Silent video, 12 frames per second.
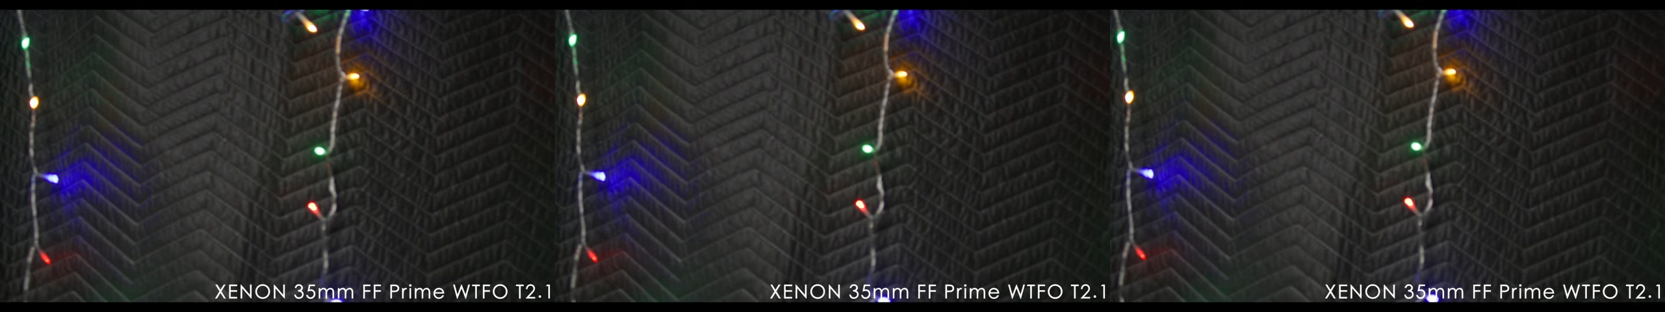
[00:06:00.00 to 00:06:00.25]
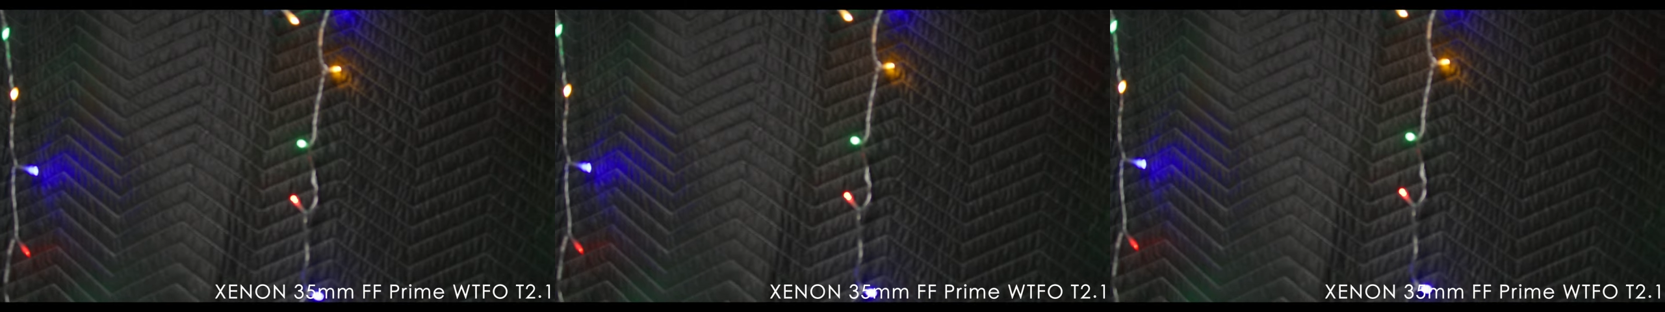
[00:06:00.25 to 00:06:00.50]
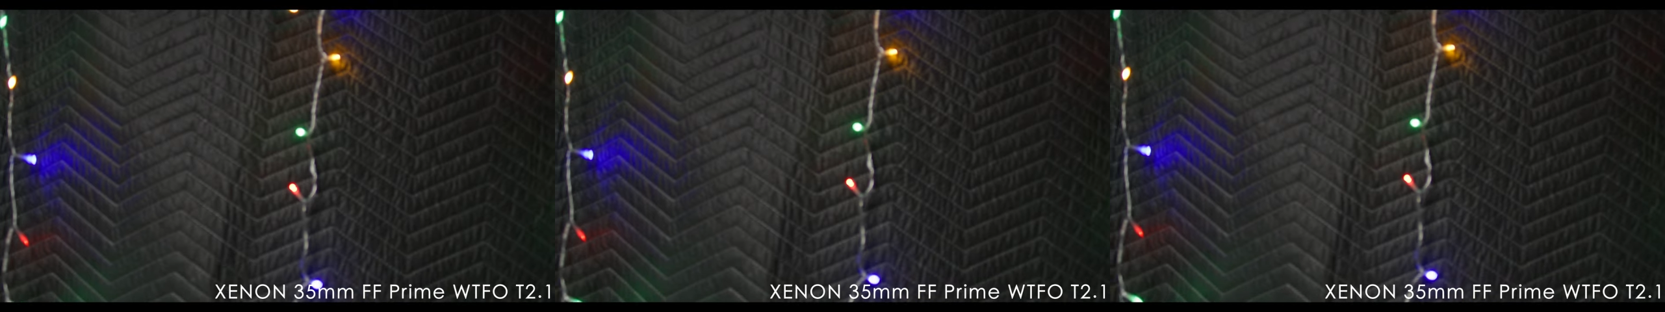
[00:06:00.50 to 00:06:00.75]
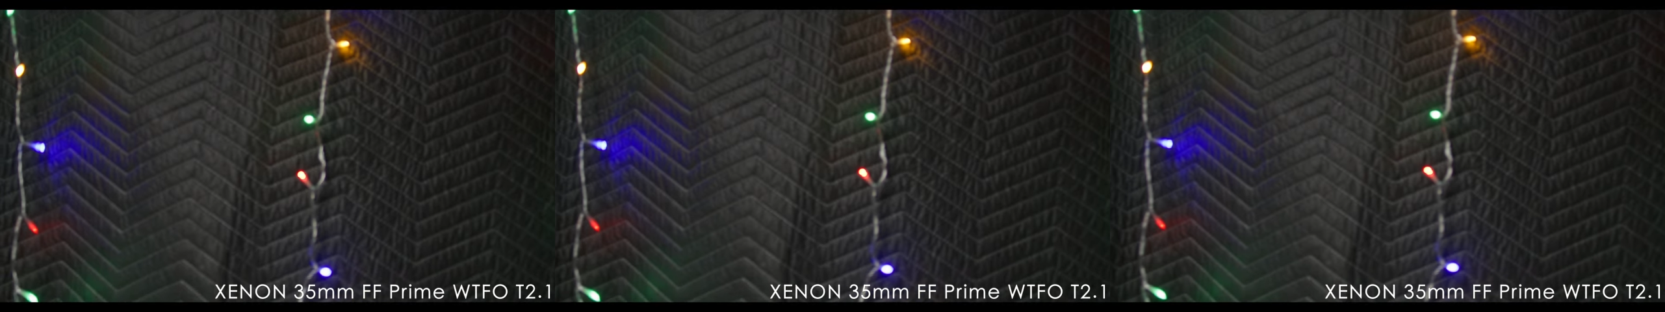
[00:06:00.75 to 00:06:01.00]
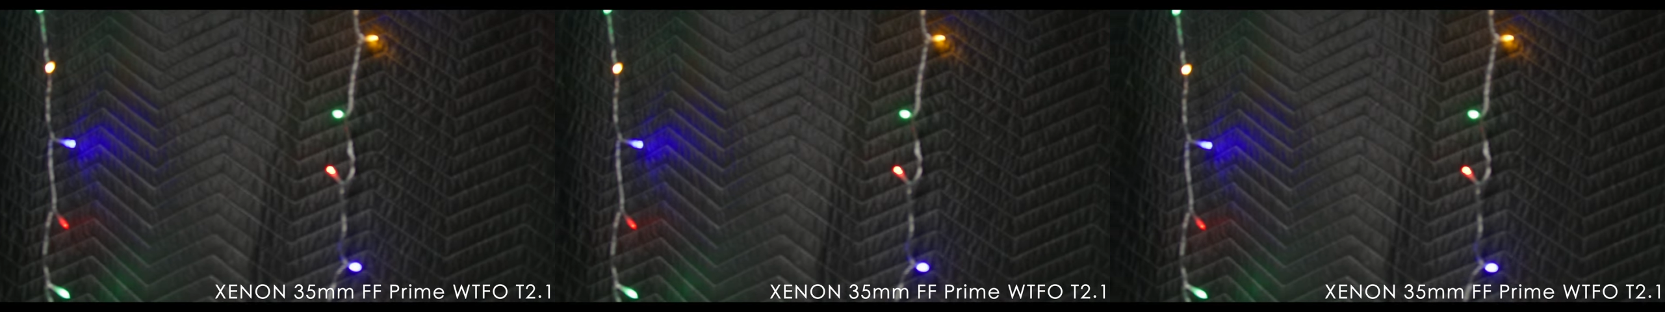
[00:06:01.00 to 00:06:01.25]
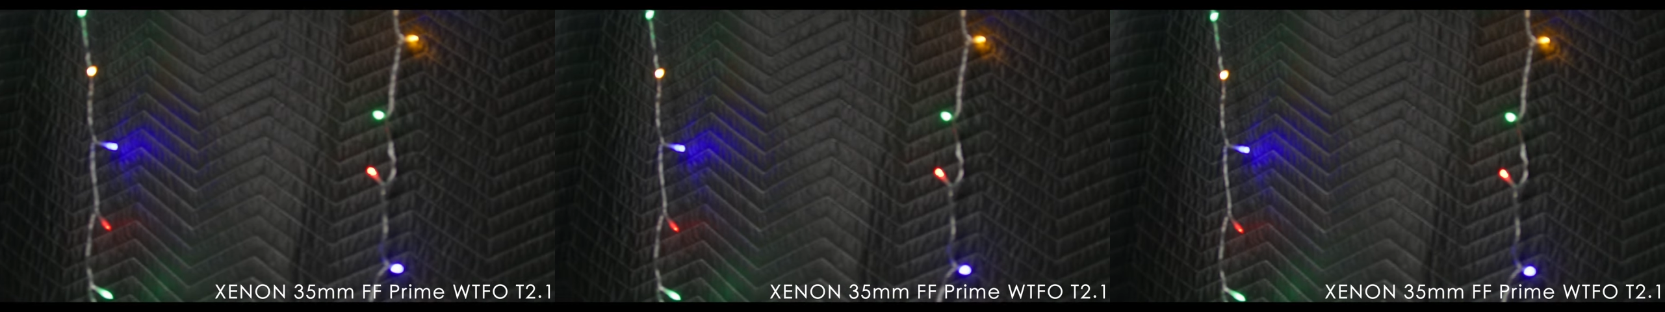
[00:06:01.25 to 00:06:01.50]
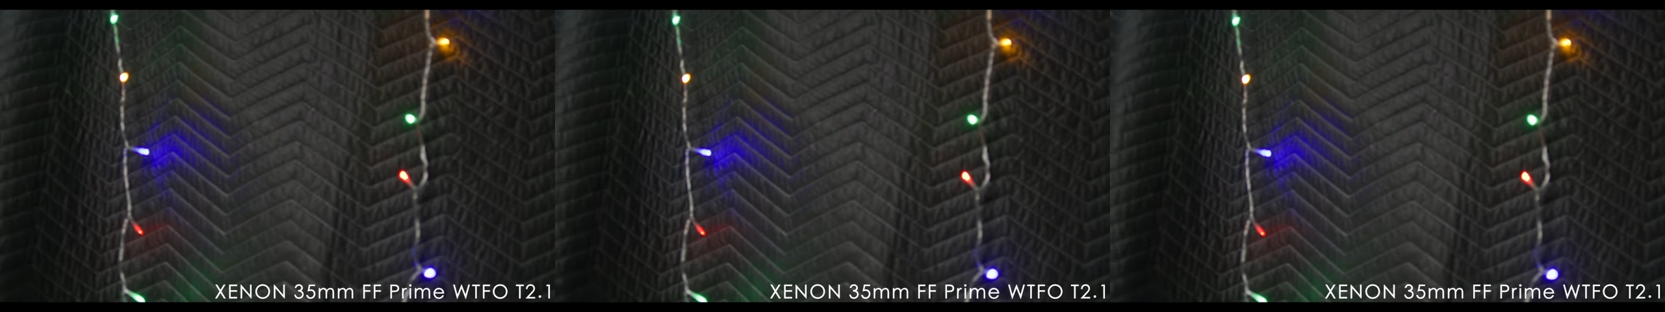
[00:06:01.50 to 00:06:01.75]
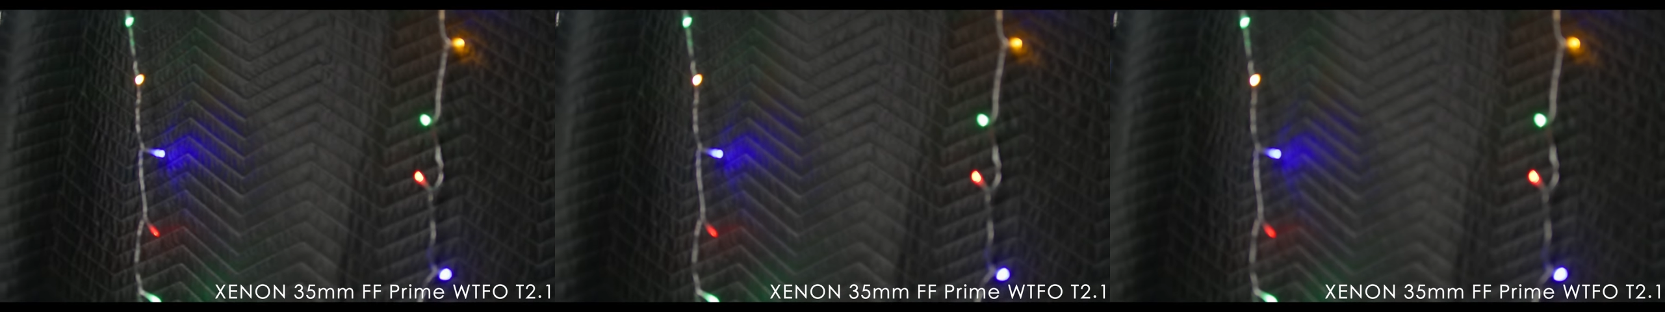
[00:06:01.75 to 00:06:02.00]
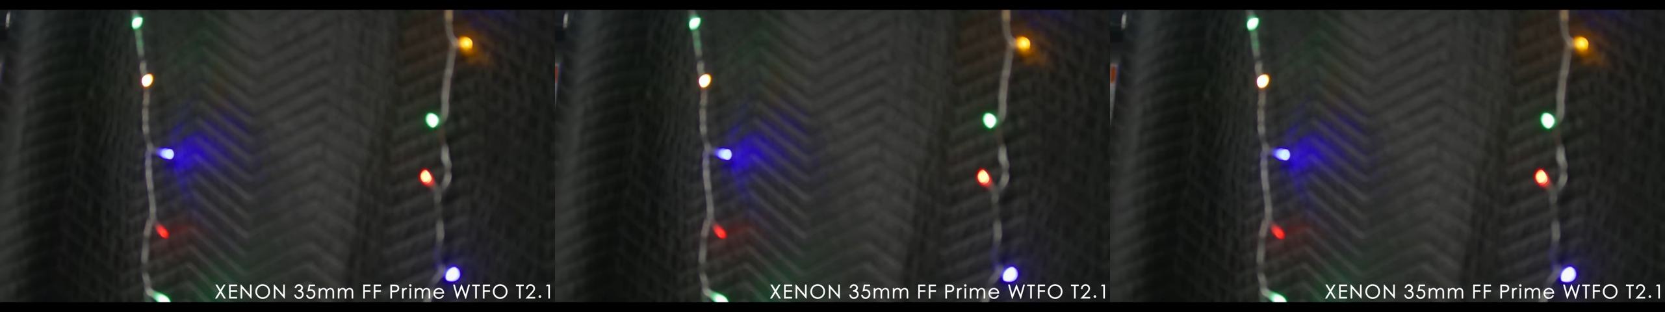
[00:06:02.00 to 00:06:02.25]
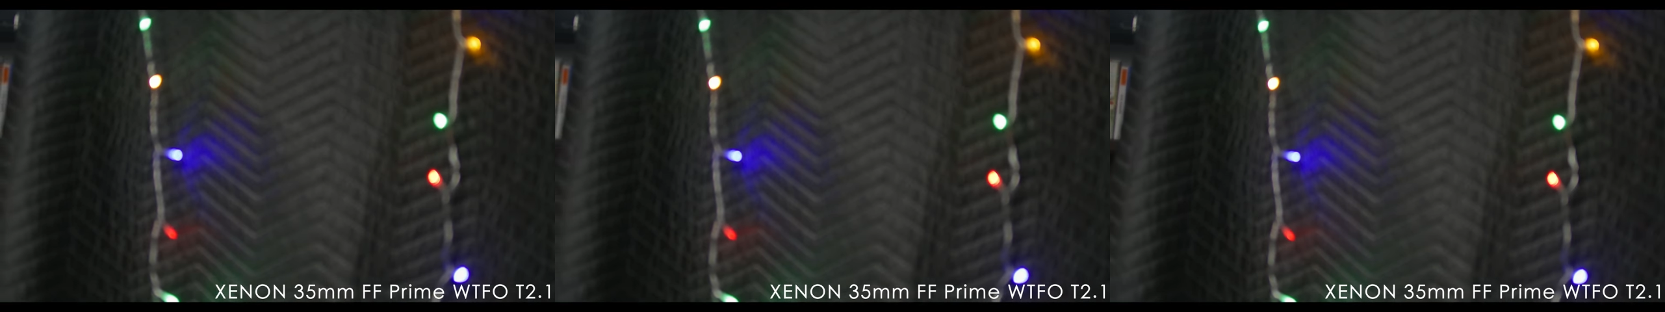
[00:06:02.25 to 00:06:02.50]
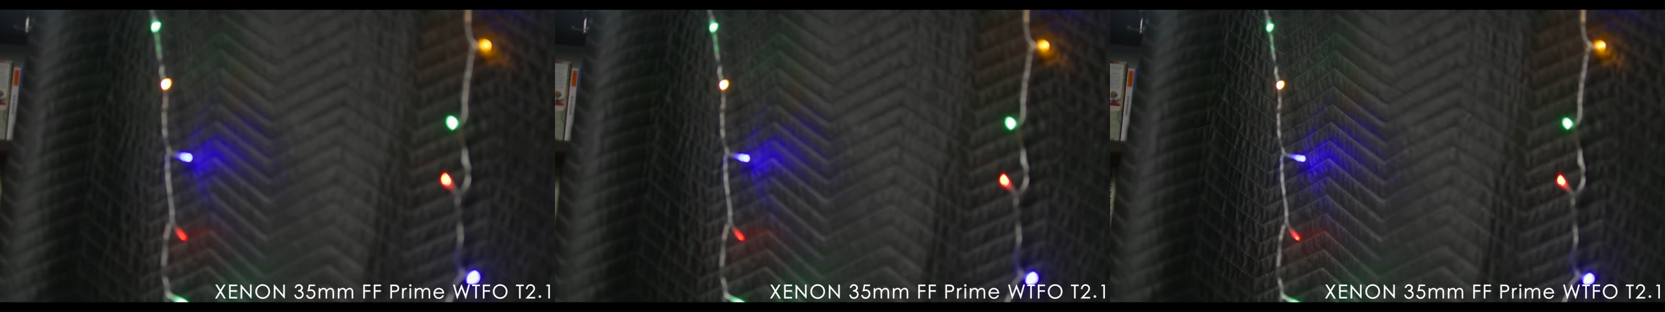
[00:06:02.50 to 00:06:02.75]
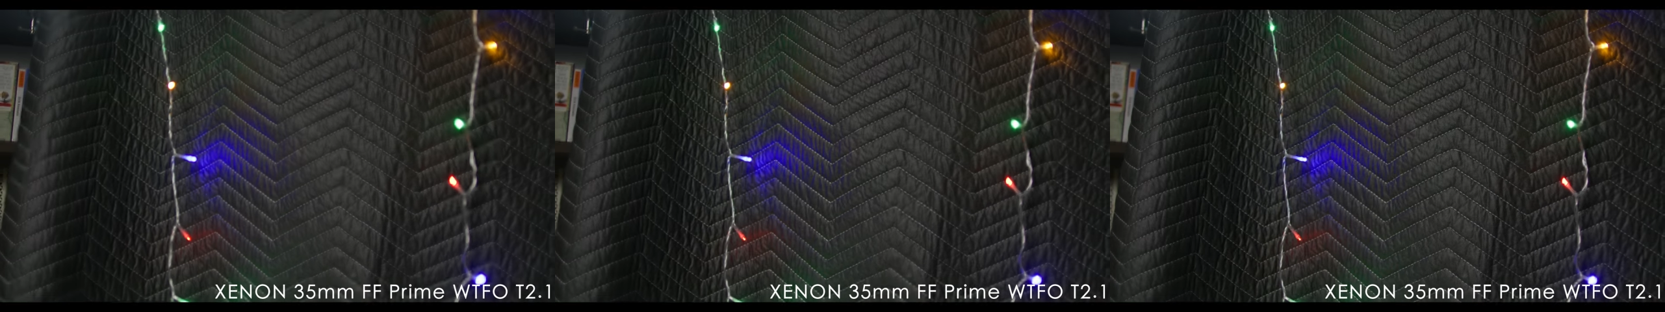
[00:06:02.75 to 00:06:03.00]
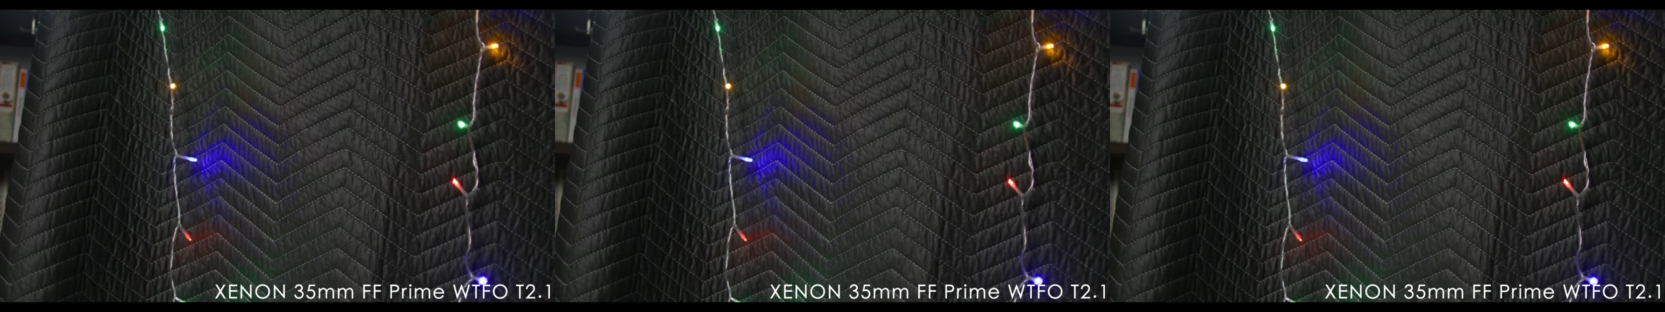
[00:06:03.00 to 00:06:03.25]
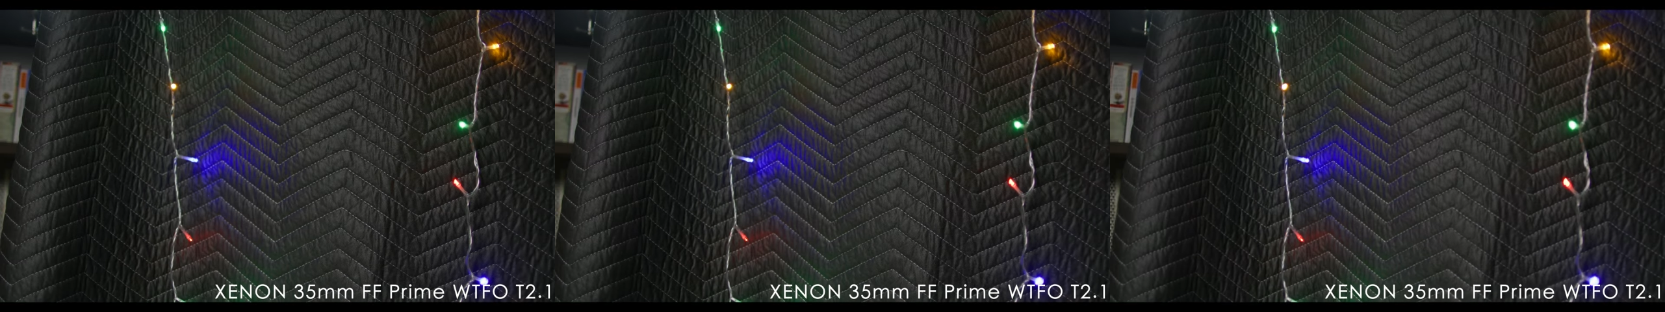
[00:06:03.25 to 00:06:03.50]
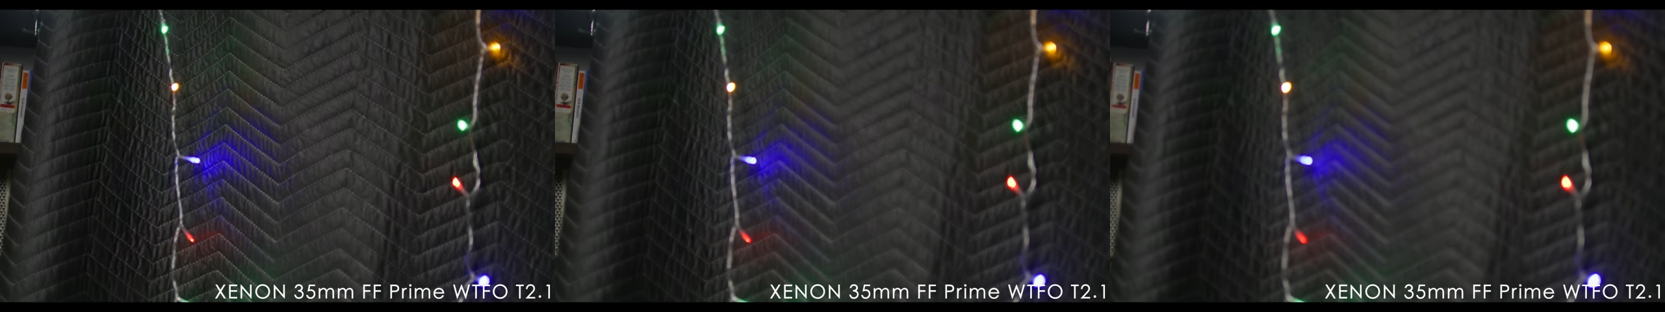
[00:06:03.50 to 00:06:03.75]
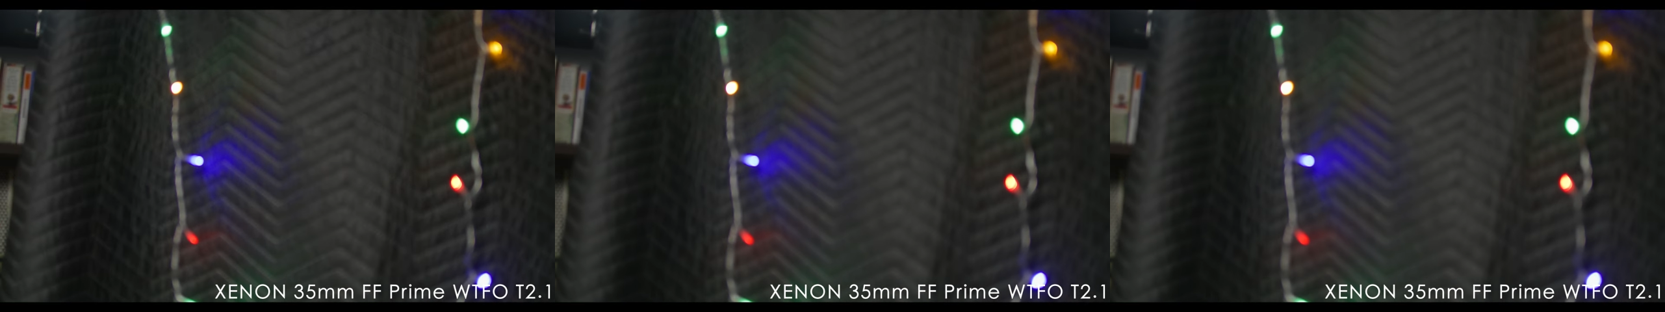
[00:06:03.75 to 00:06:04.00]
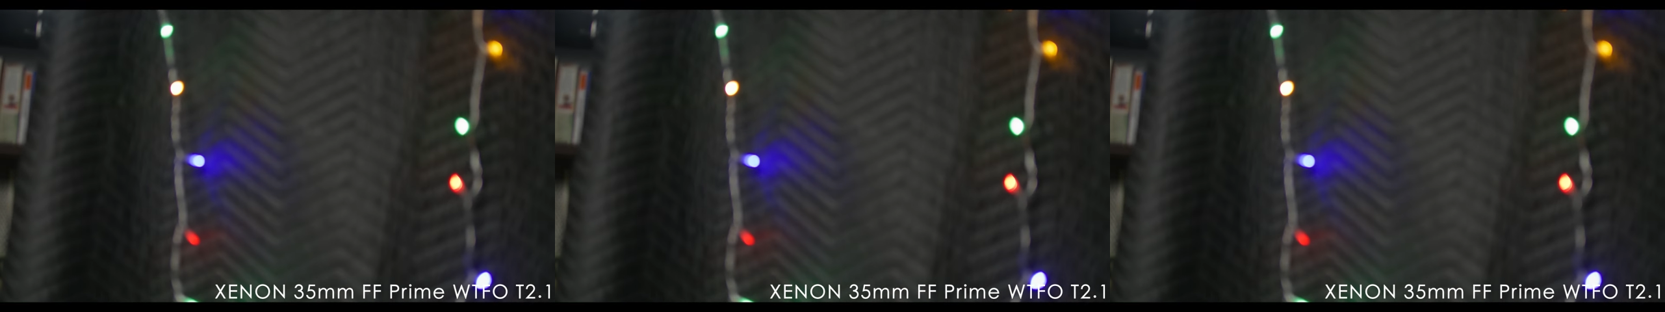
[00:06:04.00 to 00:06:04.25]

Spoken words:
[unreadable: no face in view]